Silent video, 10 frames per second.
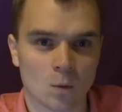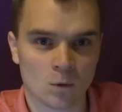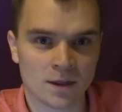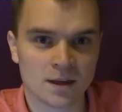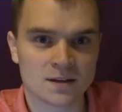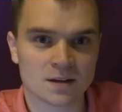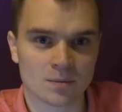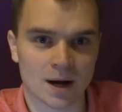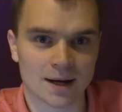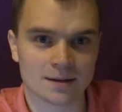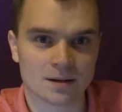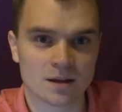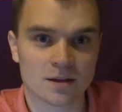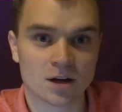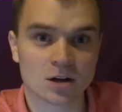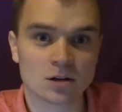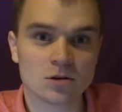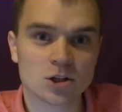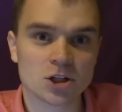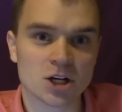With this in mind, the
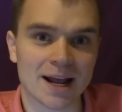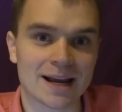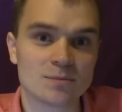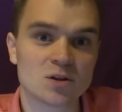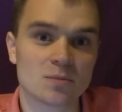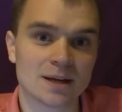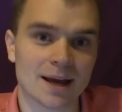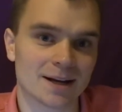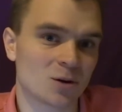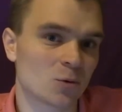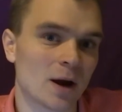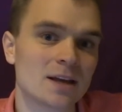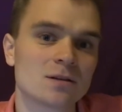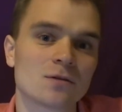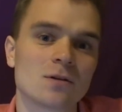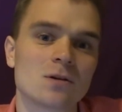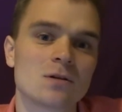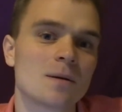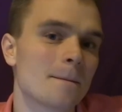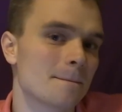conclusion should aim to be a graceful
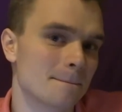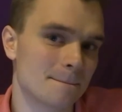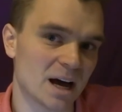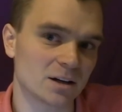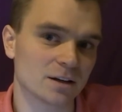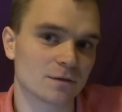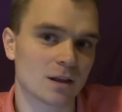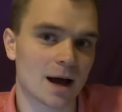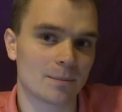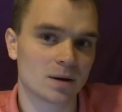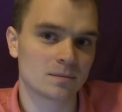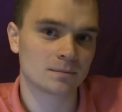belly flop.